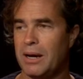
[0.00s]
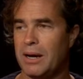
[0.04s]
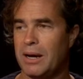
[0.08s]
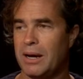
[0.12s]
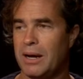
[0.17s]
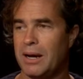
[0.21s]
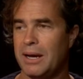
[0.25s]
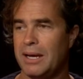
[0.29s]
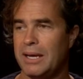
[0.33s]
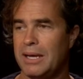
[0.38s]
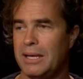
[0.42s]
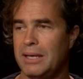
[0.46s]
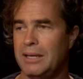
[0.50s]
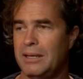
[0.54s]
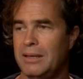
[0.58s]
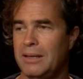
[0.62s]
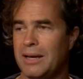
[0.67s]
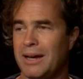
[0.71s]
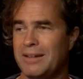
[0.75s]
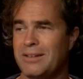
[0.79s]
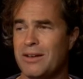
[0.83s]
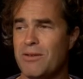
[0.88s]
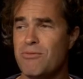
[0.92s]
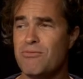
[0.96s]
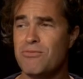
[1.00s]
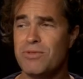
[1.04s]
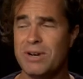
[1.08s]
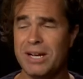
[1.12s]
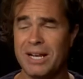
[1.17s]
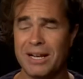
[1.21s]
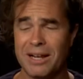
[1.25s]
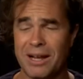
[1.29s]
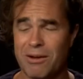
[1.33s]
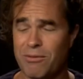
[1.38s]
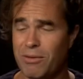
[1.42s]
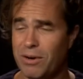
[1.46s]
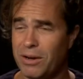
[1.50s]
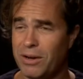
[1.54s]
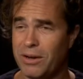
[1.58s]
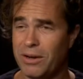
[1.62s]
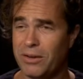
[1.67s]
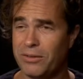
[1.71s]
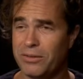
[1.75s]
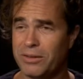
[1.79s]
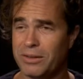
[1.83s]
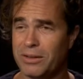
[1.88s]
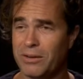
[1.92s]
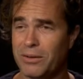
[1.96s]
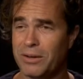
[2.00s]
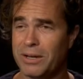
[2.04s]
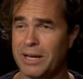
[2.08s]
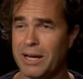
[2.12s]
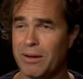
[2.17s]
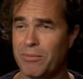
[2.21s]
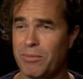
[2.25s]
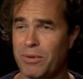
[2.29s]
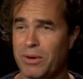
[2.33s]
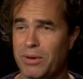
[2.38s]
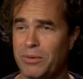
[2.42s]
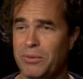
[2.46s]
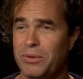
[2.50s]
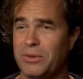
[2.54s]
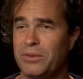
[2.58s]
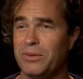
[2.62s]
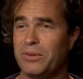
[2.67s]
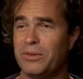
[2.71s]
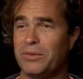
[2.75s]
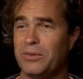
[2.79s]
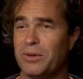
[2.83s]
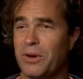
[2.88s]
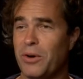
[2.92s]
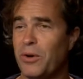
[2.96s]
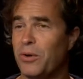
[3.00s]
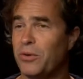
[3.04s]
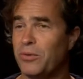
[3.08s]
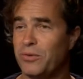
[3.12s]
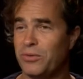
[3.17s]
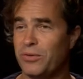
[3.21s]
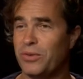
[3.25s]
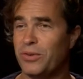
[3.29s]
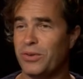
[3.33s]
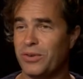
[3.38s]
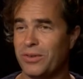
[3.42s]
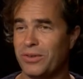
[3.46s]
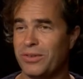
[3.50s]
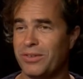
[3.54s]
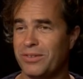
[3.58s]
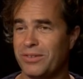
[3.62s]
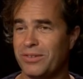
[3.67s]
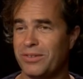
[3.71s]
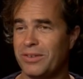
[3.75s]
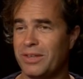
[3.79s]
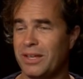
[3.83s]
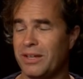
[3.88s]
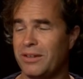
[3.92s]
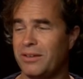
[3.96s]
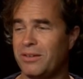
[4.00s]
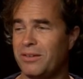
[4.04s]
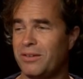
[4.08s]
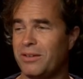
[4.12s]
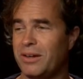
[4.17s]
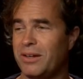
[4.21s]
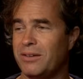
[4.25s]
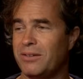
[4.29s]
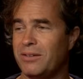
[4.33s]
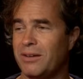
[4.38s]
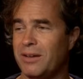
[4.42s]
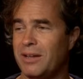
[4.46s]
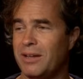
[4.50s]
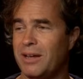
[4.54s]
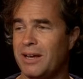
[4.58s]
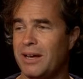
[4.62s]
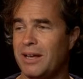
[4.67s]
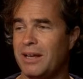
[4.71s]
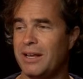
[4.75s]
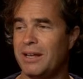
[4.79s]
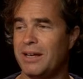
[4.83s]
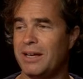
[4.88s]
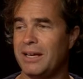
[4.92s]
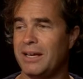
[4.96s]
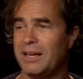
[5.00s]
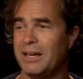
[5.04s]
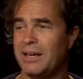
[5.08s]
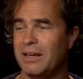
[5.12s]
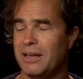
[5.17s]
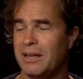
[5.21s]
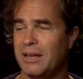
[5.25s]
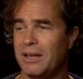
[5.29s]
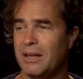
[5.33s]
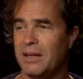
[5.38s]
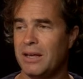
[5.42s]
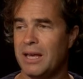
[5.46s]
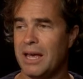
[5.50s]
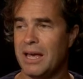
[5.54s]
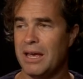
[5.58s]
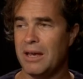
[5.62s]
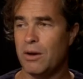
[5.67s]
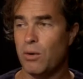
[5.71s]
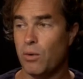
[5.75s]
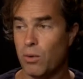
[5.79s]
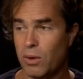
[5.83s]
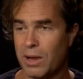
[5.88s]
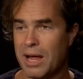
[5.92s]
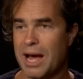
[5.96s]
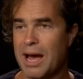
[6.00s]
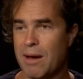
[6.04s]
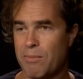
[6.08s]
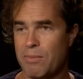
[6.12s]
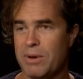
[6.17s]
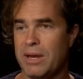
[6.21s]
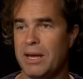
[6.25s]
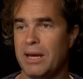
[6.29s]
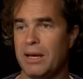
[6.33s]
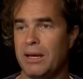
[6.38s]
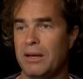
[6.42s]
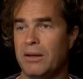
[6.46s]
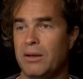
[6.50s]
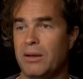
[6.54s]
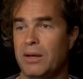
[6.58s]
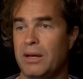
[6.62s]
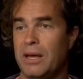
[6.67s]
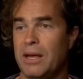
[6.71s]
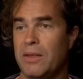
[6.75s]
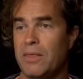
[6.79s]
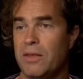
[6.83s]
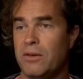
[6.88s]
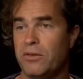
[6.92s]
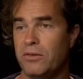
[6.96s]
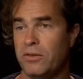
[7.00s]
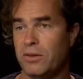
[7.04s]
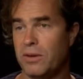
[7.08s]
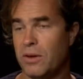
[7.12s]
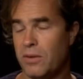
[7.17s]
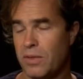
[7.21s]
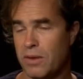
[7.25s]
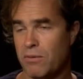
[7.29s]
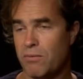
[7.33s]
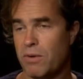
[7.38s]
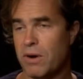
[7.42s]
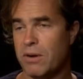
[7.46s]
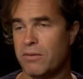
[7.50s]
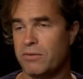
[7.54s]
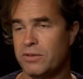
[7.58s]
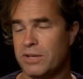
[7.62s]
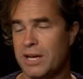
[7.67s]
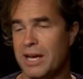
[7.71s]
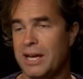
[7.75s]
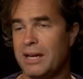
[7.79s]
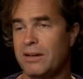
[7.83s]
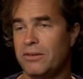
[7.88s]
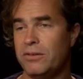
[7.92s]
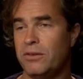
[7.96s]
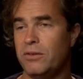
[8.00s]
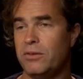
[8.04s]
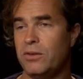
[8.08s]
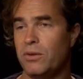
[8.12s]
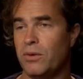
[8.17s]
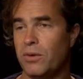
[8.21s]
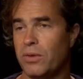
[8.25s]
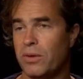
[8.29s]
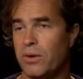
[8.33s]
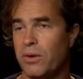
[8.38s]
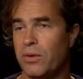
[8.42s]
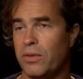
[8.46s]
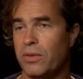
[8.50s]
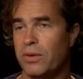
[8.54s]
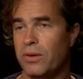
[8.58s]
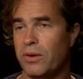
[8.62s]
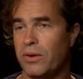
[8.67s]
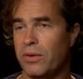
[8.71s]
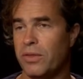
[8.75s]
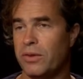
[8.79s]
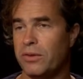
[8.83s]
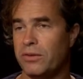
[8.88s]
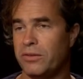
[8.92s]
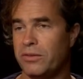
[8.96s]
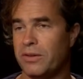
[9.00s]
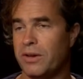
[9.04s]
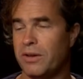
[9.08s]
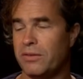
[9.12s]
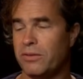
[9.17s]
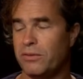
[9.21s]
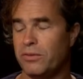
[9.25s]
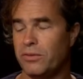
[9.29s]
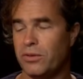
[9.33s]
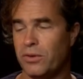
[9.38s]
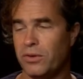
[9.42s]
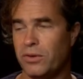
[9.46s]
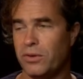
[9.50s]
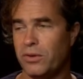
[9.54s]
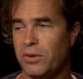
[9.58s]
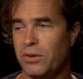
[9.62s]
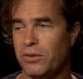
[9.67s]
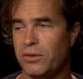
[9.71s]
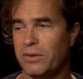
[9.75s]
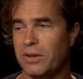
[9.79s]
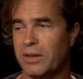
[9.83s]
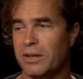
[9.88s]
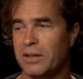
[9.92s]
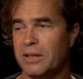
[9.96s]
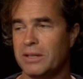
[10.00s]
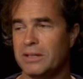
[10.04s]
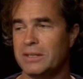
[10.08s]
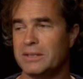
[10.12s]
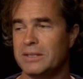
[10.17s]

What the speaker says: I don't really like rehearsing on camera, which is odd for a theatre director. I like it all happening in the run of takes you do on the size of shot you're using.